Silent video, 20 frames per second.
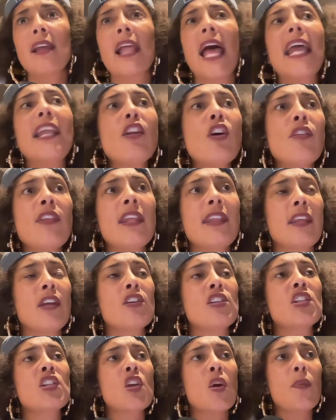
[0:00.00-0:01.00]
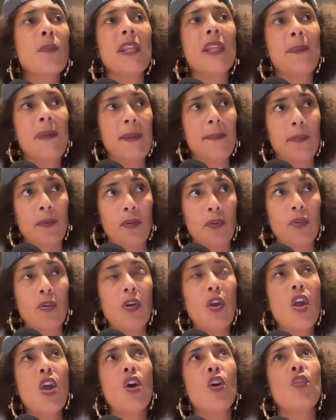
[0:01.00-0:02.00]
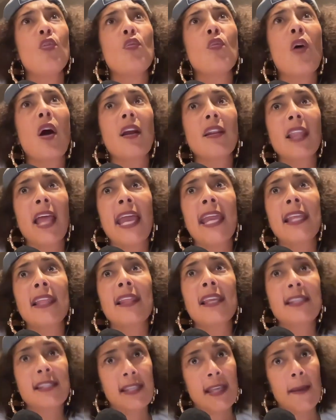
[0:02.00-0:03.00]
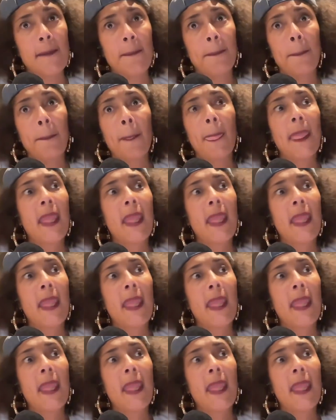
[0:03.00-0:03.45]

I know that there's so many people who are like, listen,